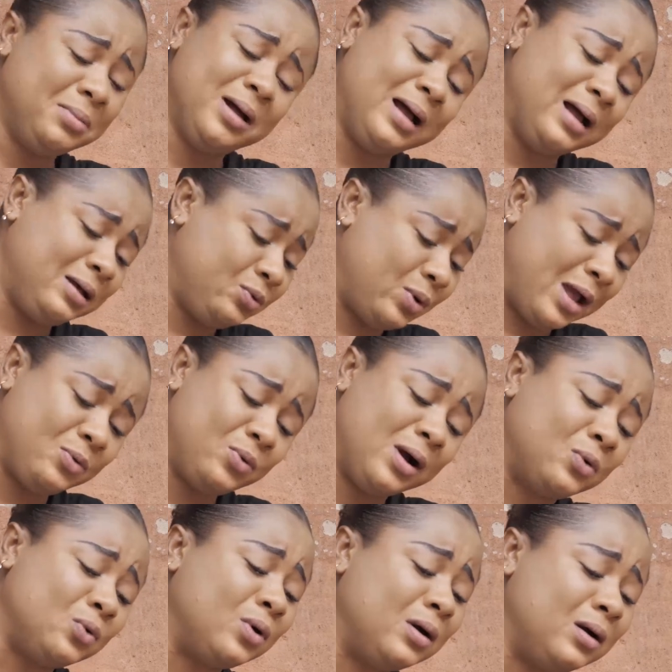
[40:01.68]
Mama, I
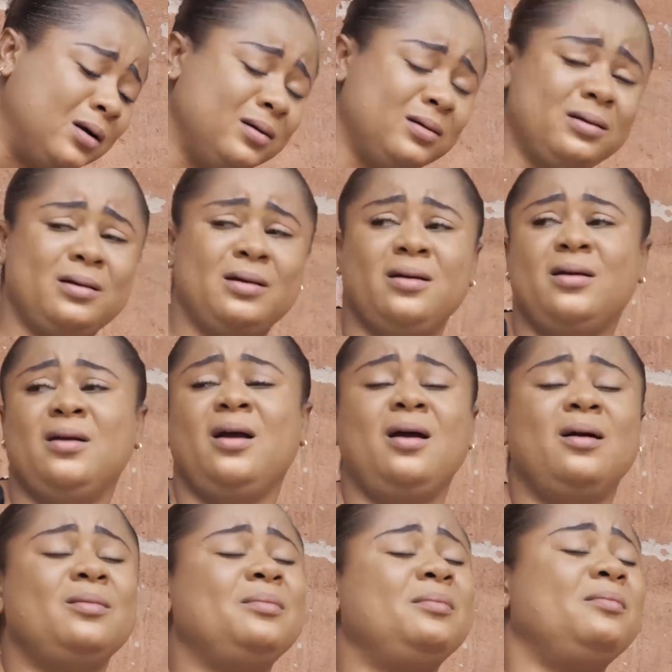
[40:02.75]
will.
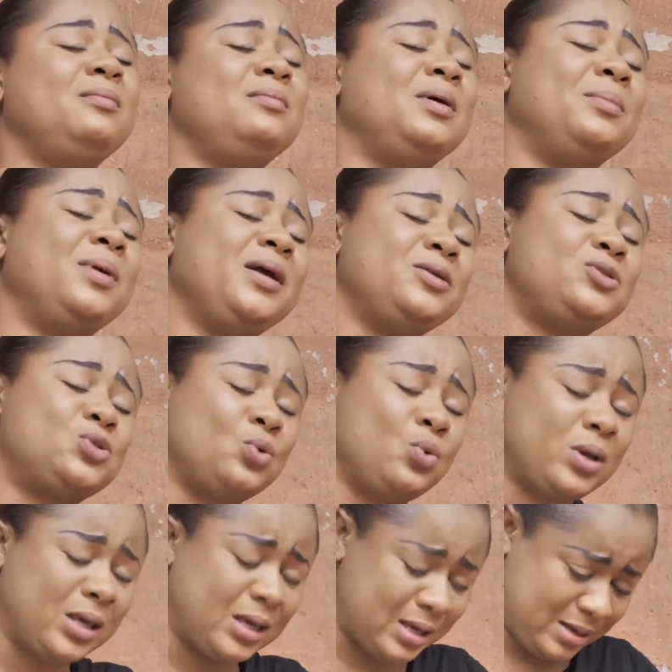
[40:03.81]
Mama, it's
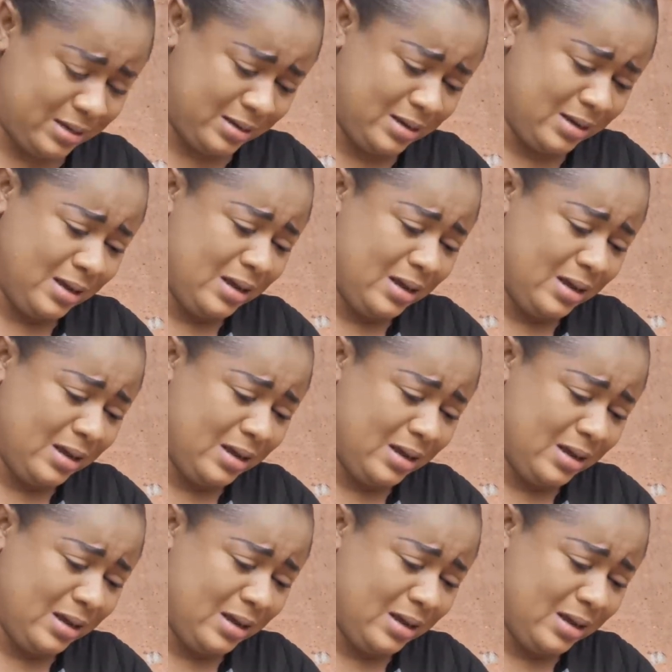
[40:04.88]
okay.